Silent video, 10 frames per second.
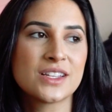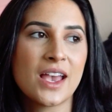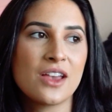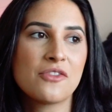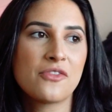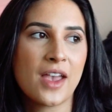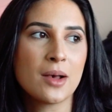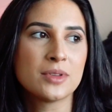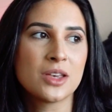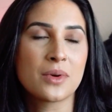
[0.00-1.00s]
say
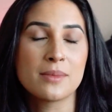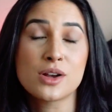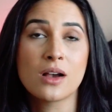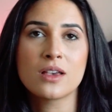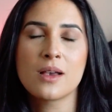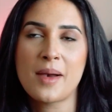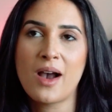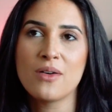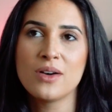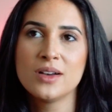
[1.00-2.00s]
family when I'm talking
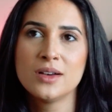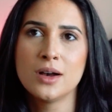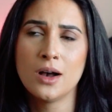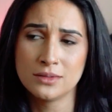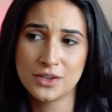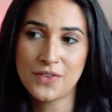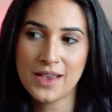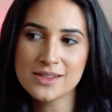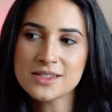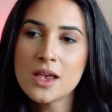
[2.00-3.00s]
about
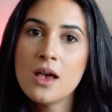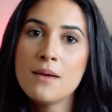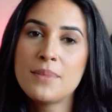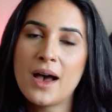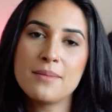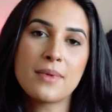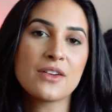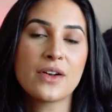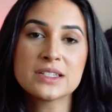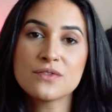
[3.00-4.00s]
OnlyFans, but my
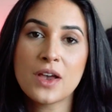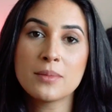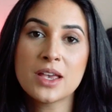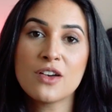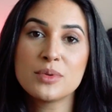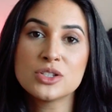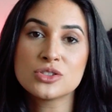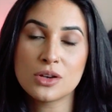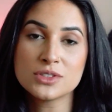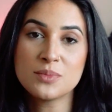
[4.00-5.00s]
friends and family have been
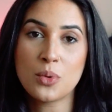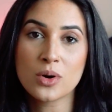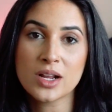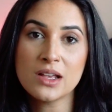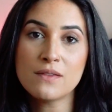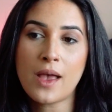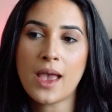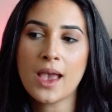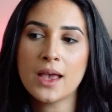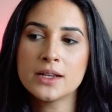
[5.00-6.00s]
so supportive,
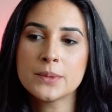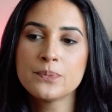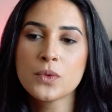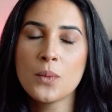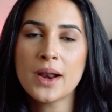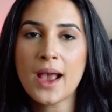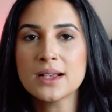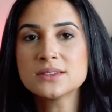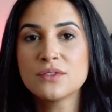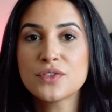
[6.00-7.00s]
and when I
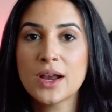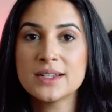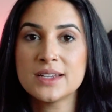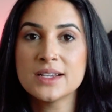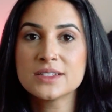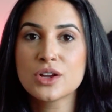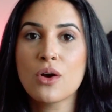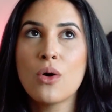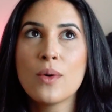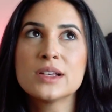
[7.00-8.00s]
ask them for ideas,
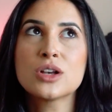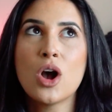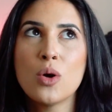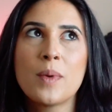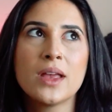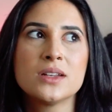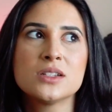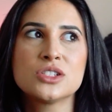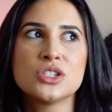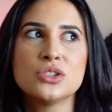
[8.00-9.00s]
they're always
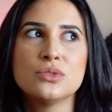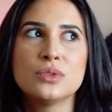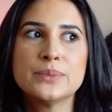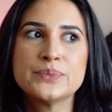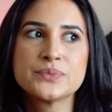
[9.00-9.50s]
open to